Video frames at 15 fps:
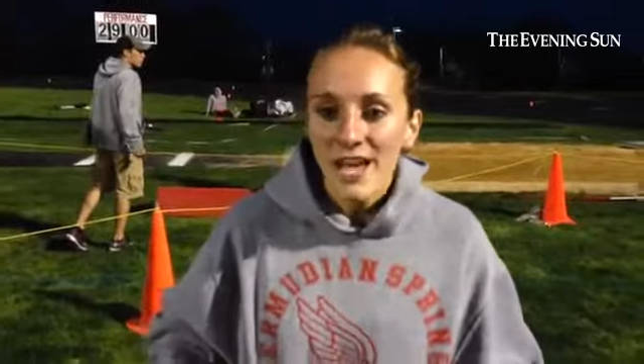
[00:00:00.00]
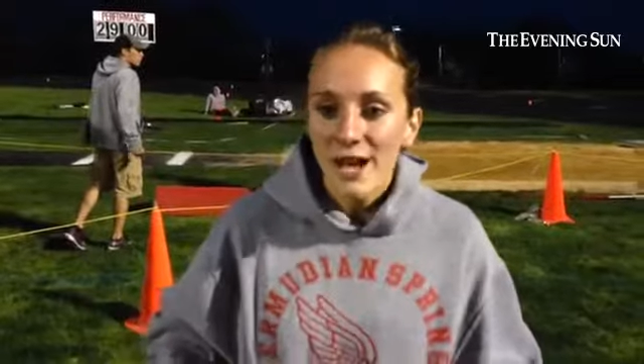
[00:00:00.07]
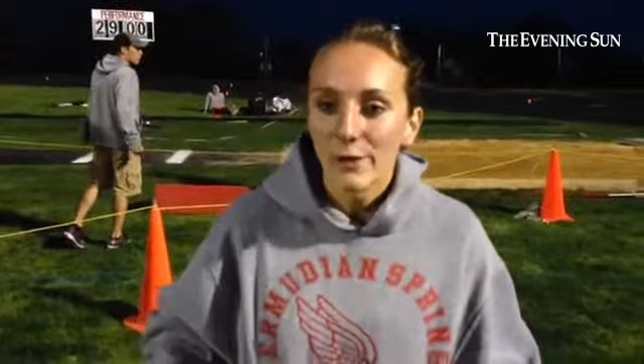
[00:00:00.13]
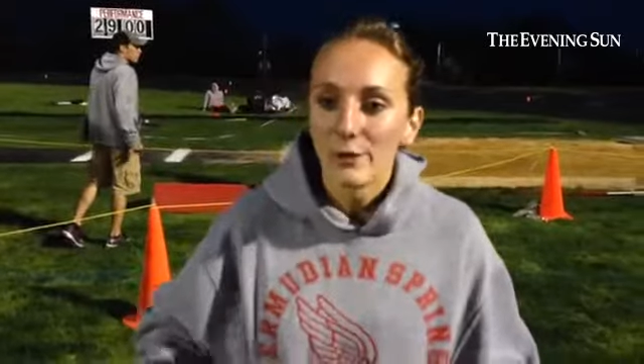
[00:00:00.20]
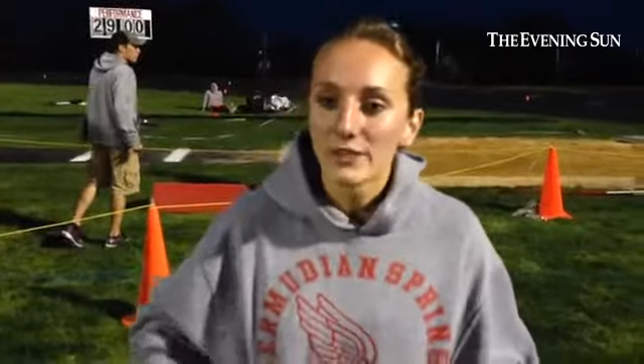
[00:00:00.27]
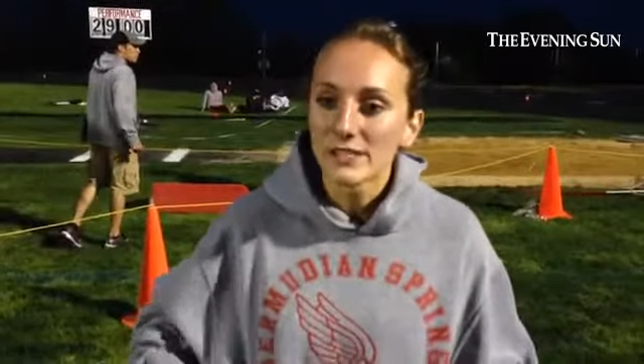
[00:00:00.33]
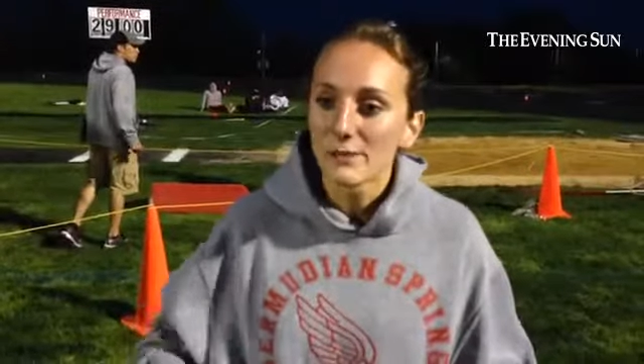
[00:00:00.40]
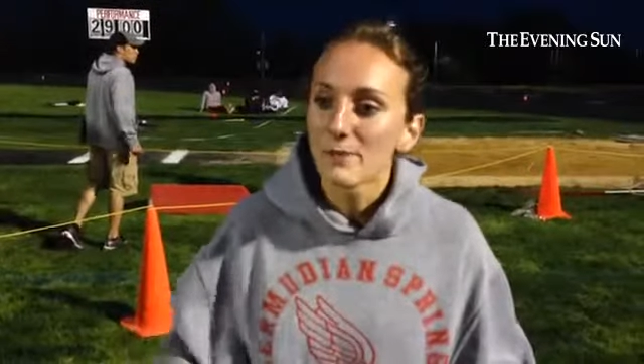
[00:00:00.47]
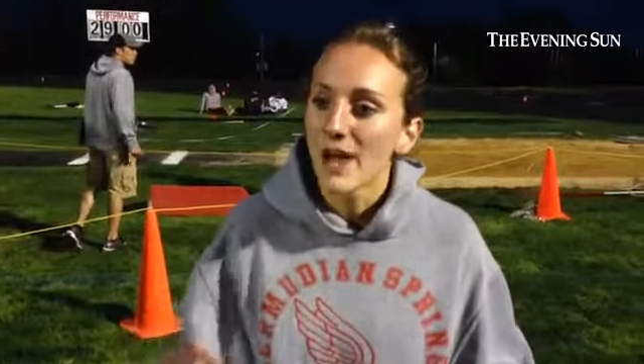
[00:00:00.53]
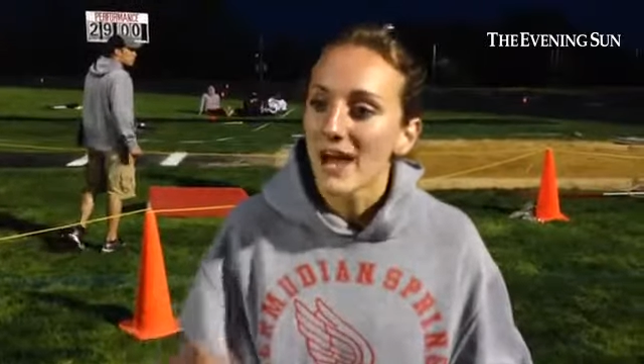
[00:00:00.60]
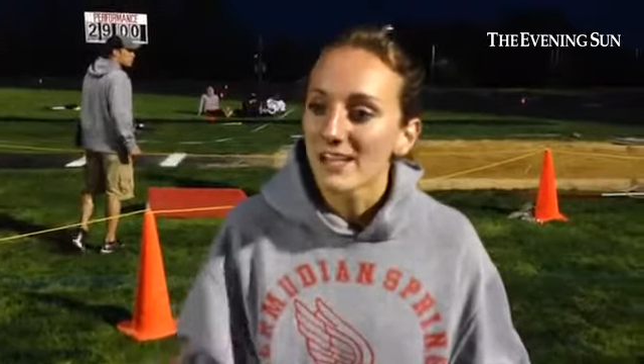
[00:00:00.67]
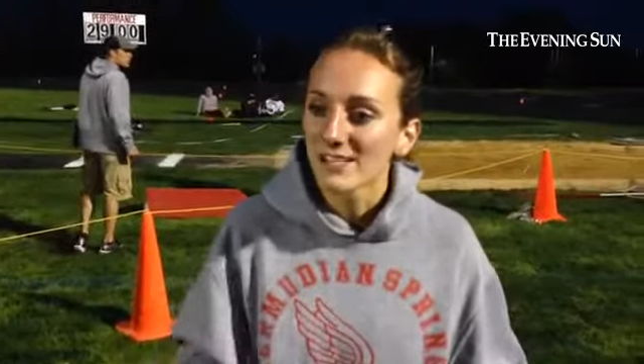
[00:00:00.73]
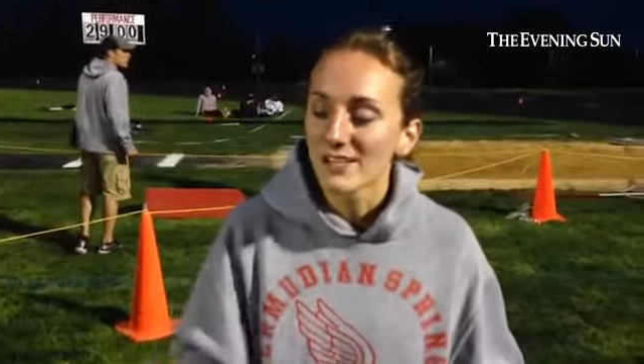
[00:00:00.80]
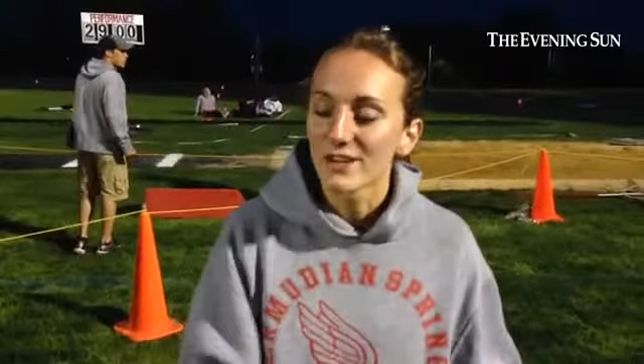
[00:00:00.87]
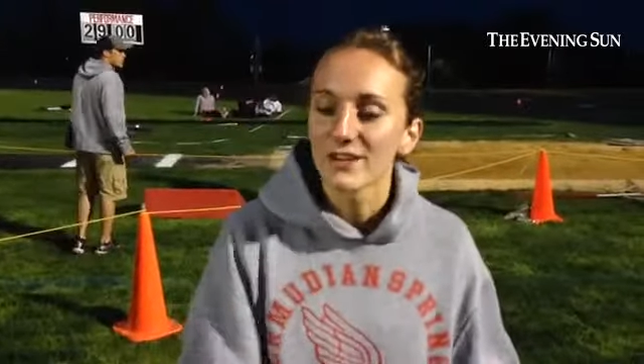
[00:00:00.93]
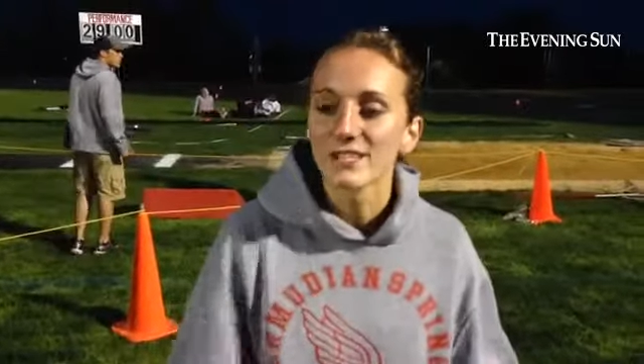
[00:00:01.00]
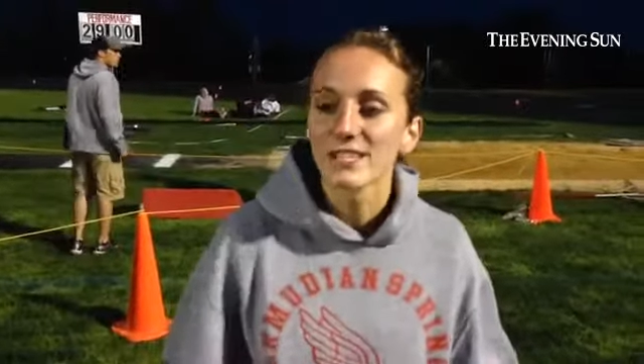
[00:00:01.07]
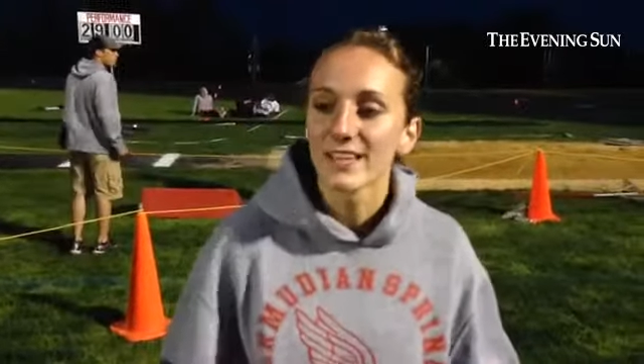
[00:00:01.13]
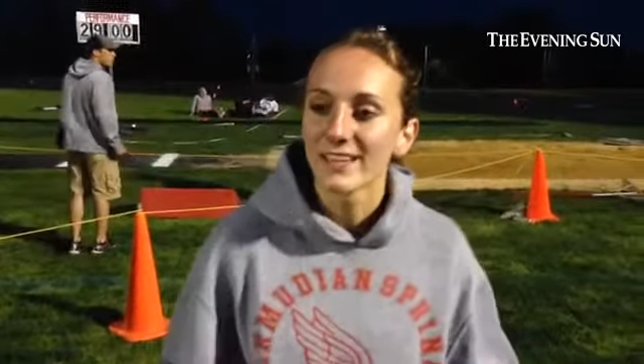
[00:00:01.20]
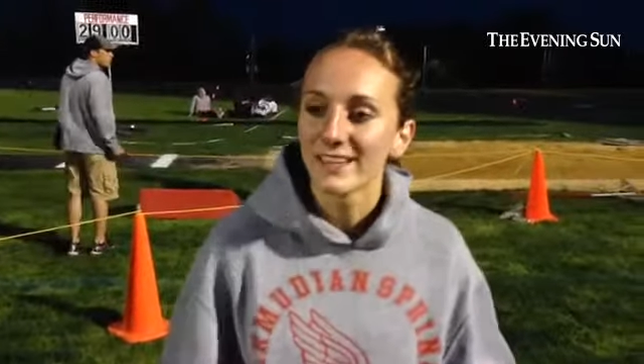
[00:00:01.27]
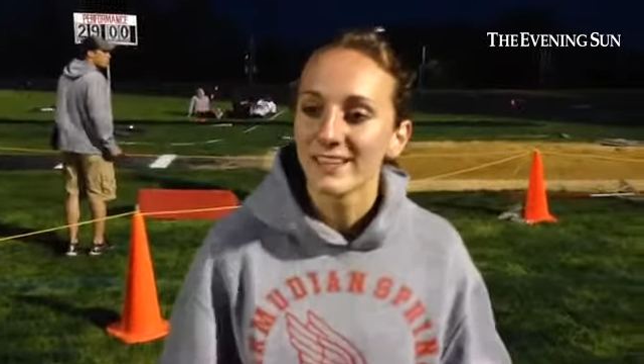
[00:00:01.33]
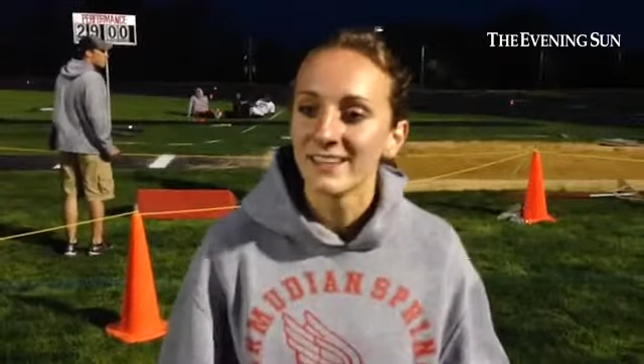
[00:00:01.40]
And once I passed her, I was
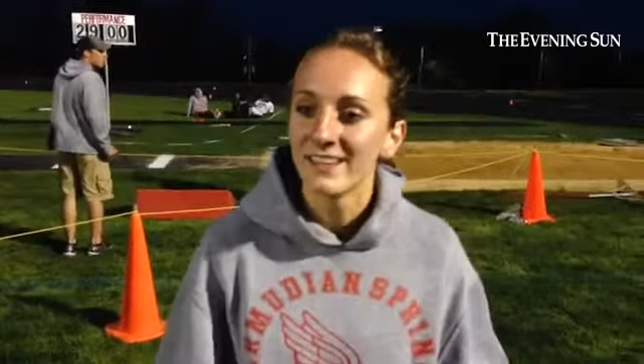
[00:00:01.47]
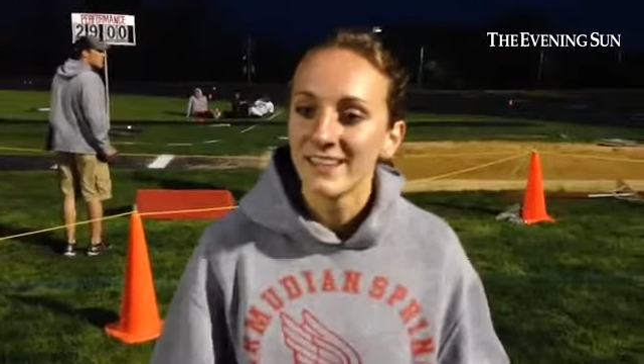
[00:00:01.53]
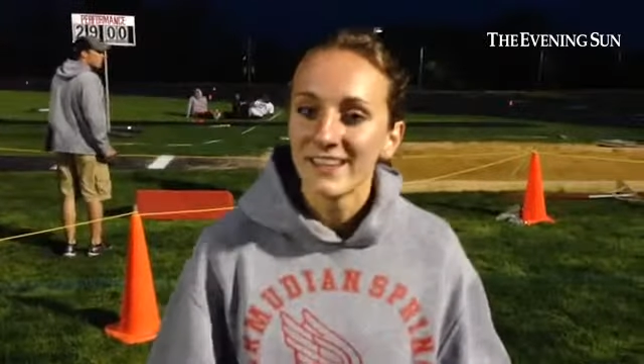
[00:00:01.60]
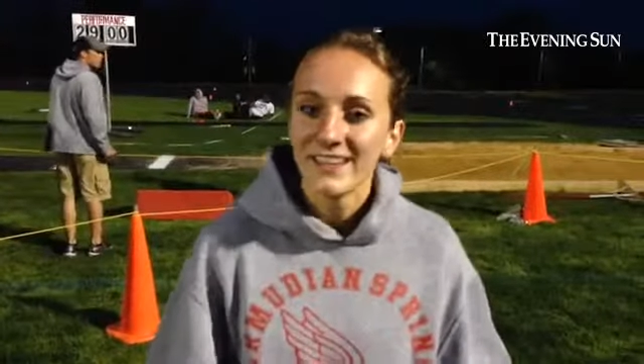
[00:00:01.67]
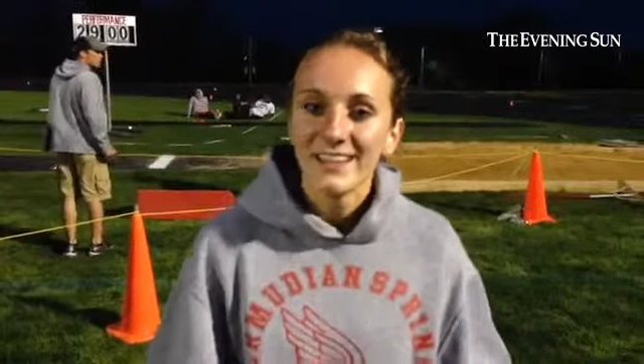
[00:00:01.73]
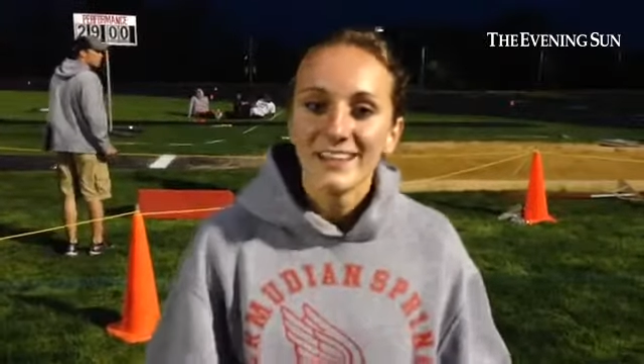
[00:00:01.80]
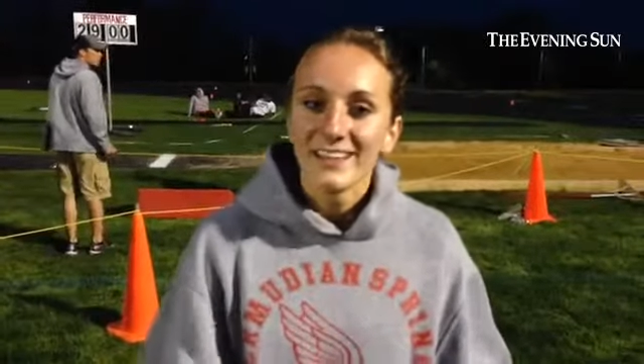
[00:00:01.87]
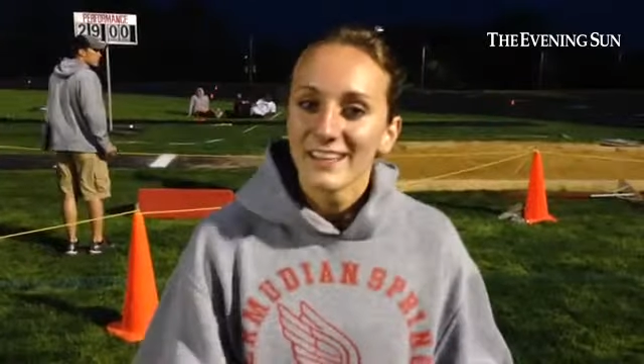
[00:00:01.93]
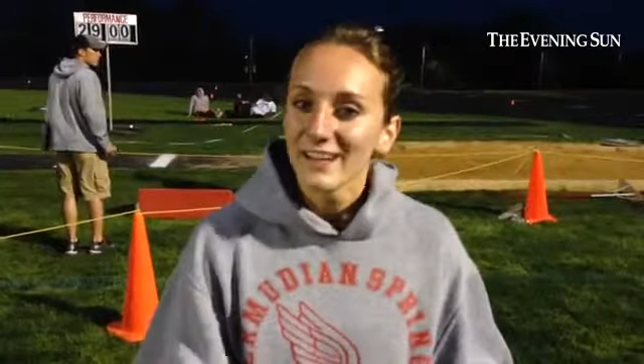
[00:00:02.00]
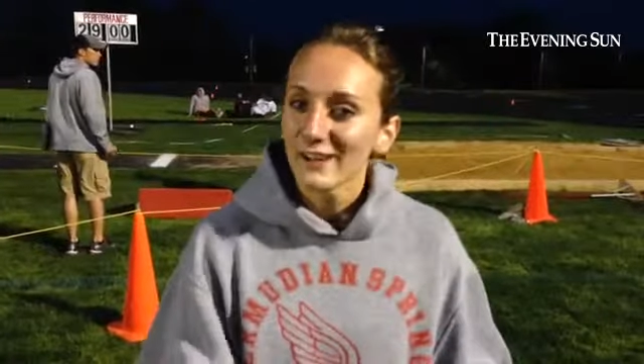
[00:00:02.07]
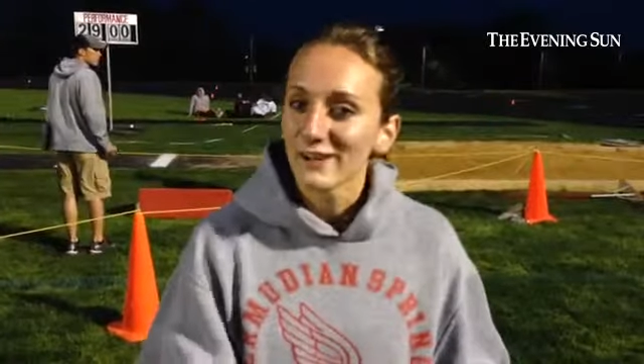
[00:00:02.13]
like, that